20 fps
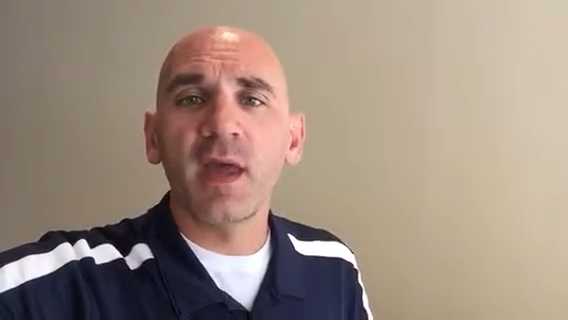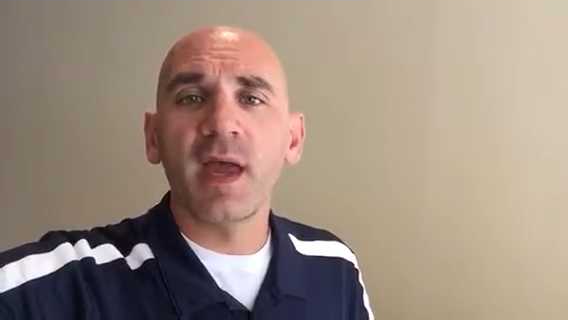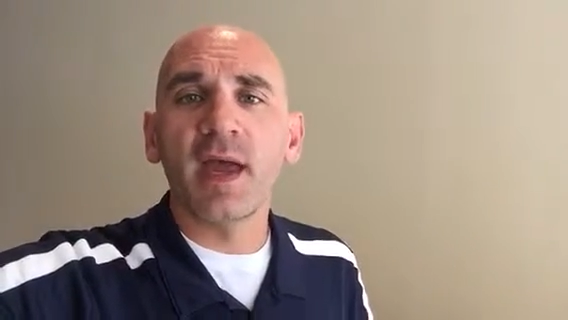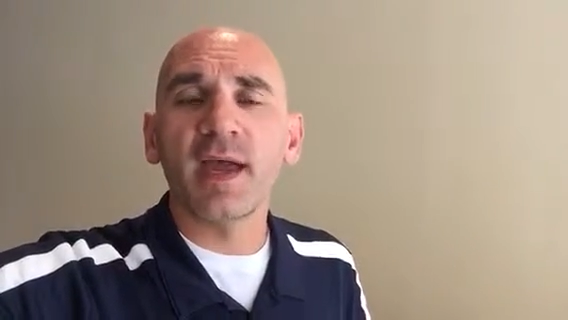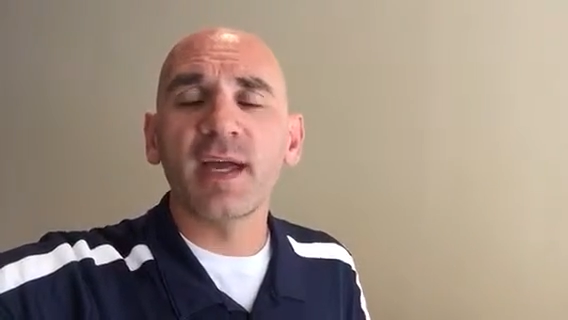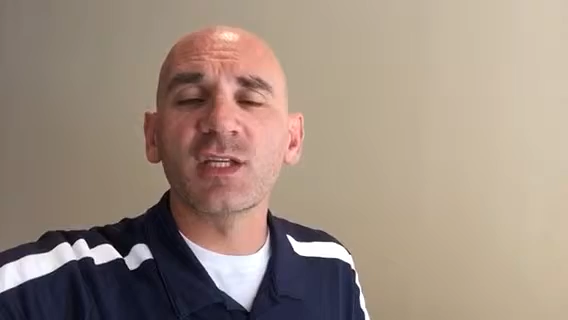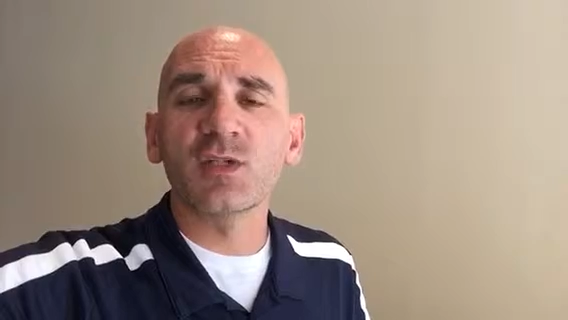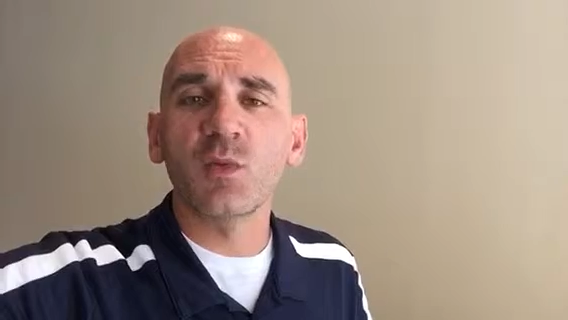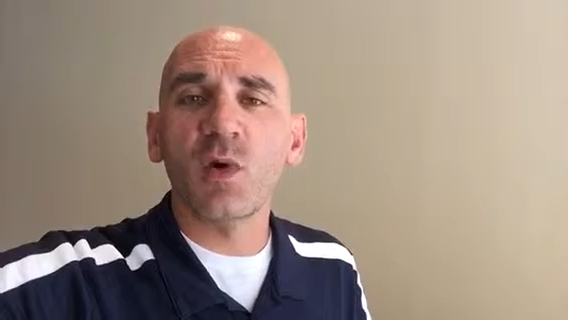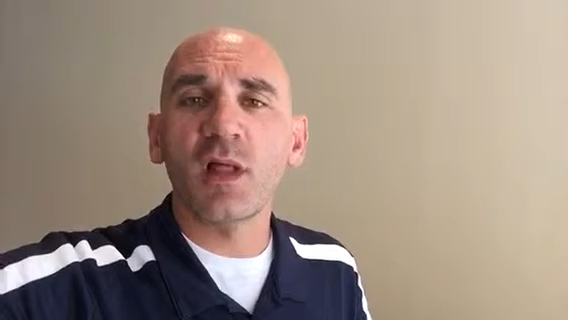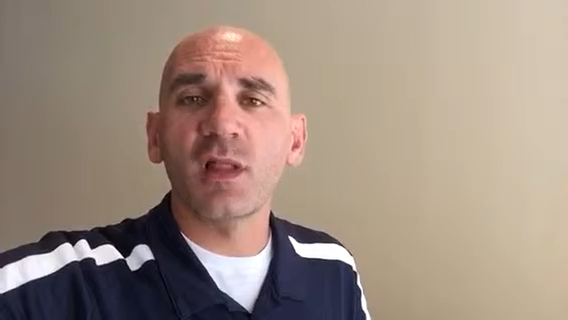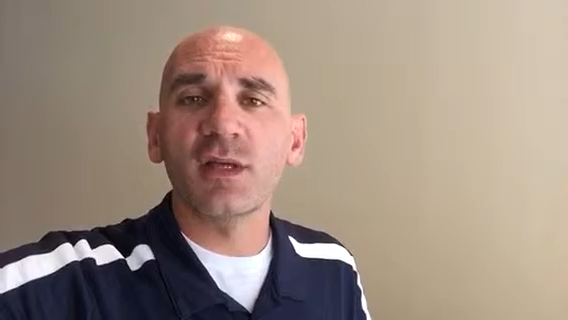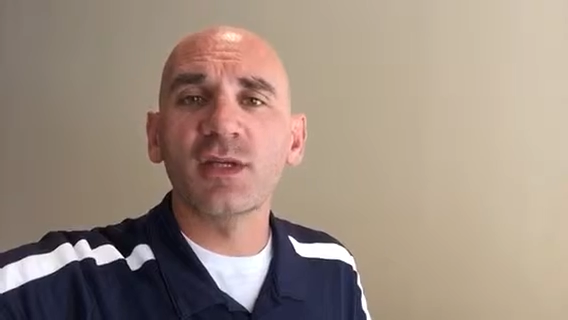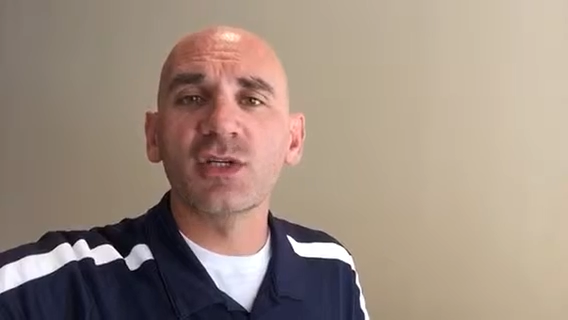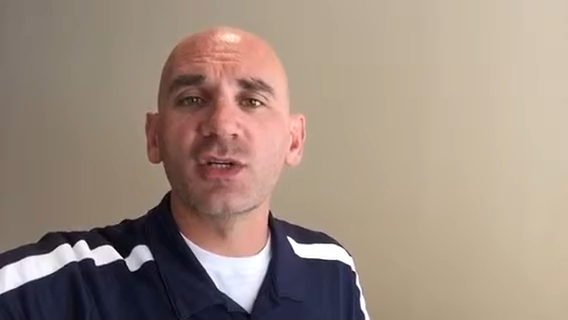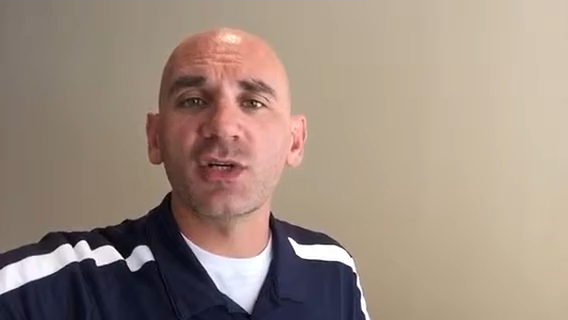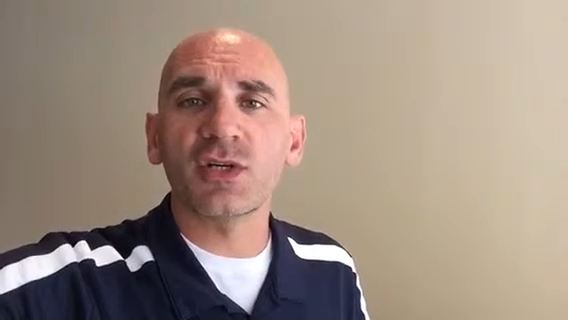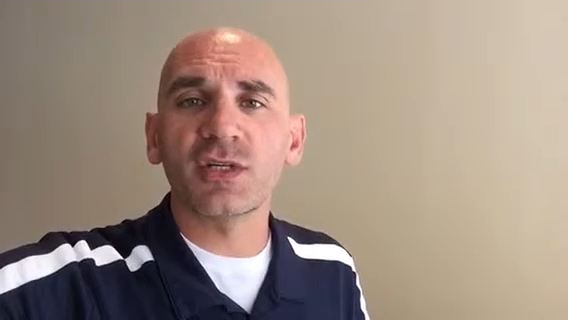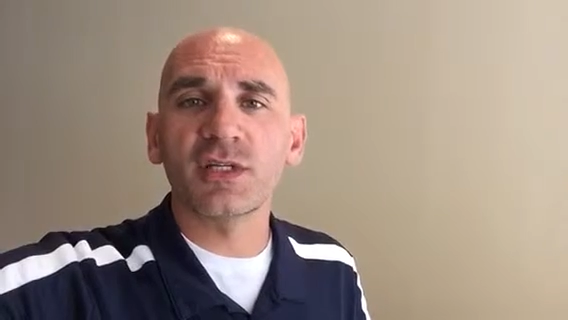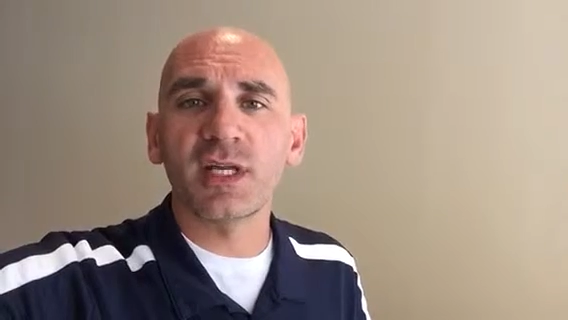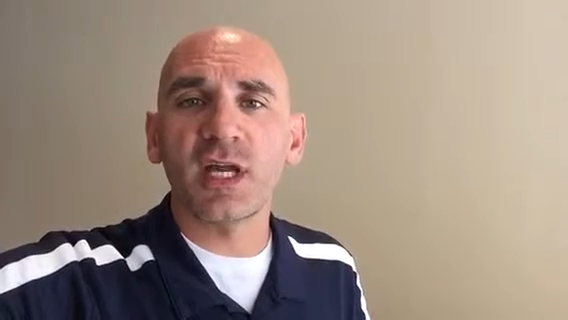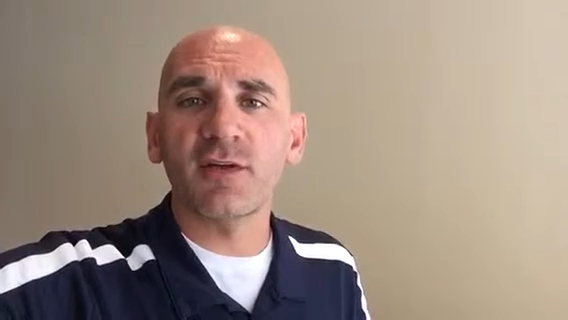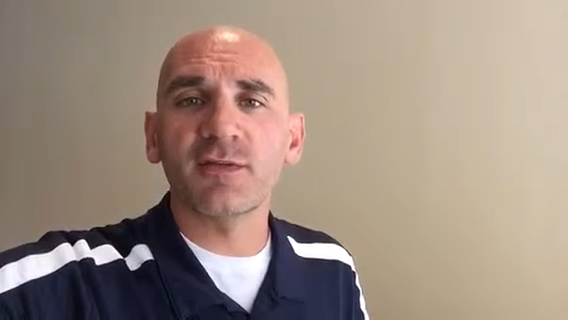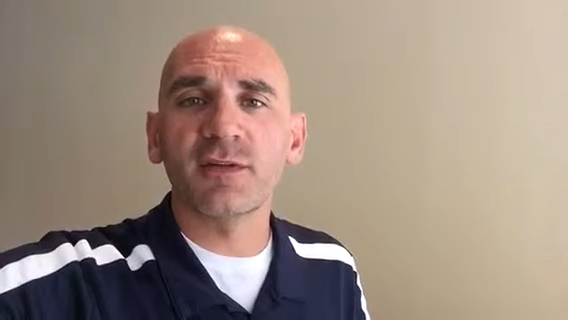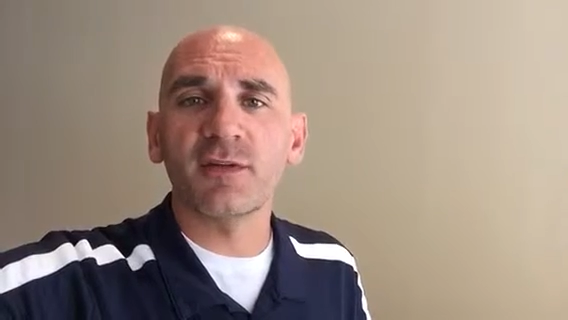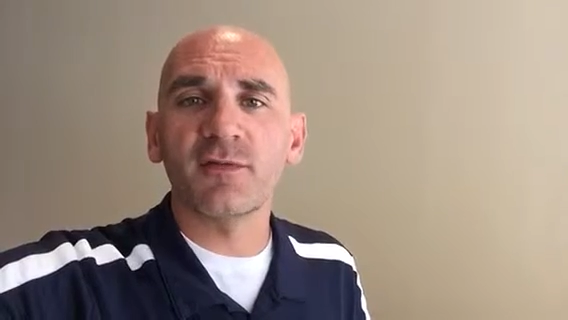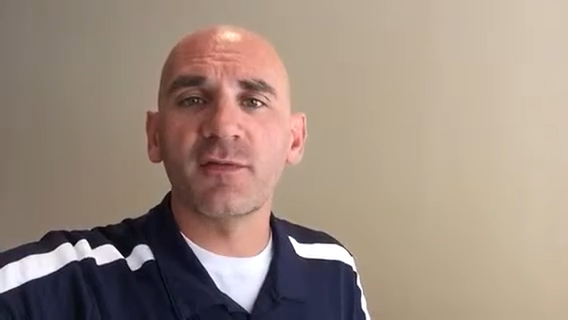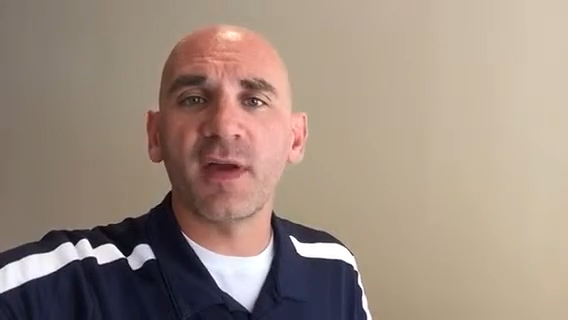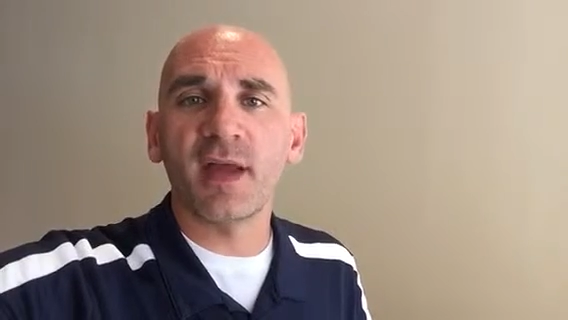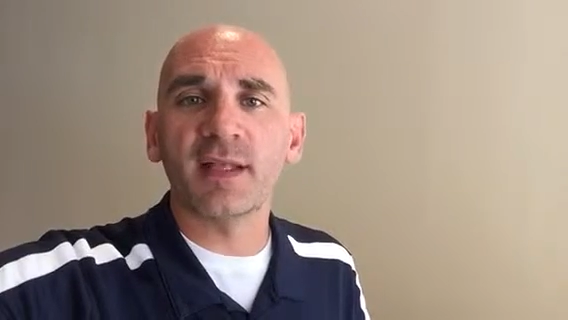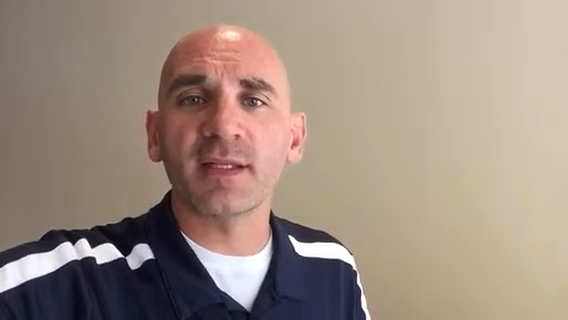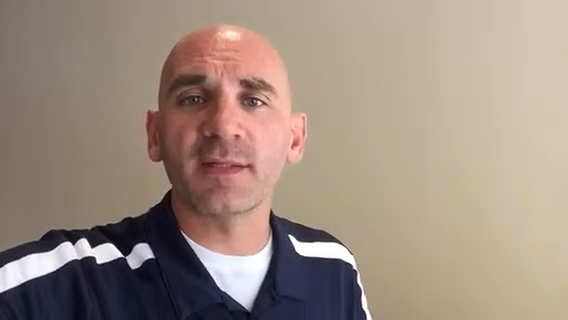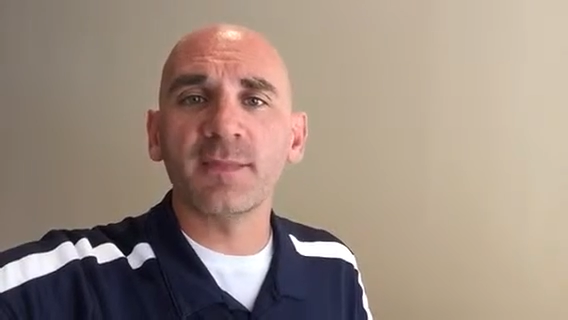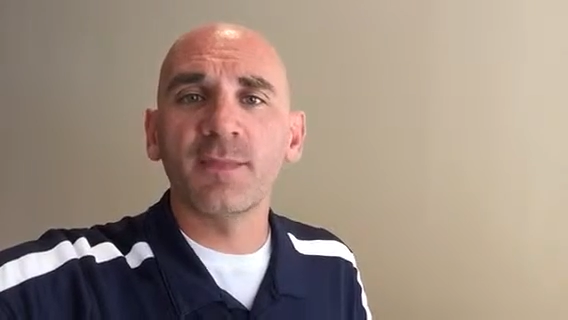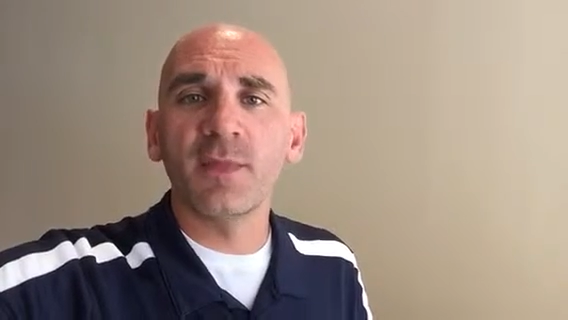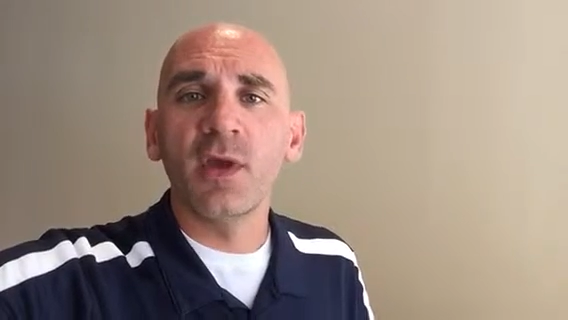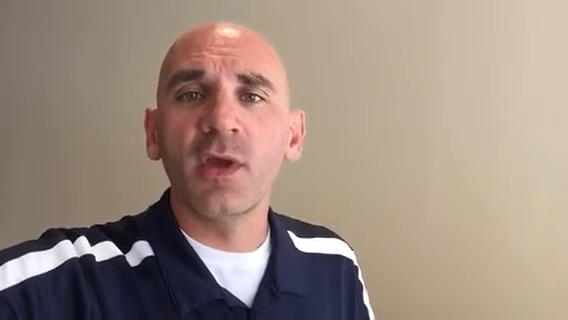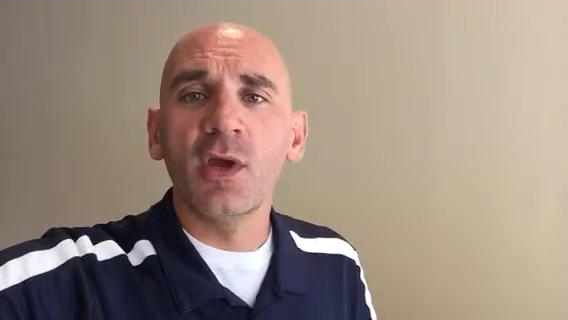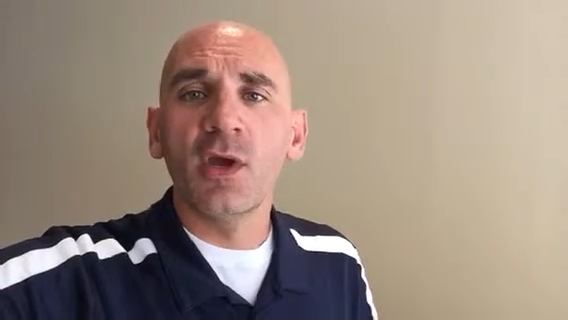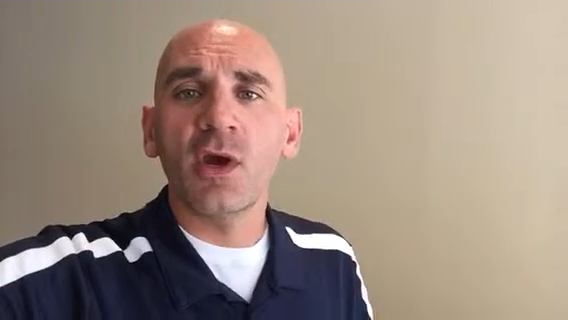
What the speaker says: as well as your self-defense.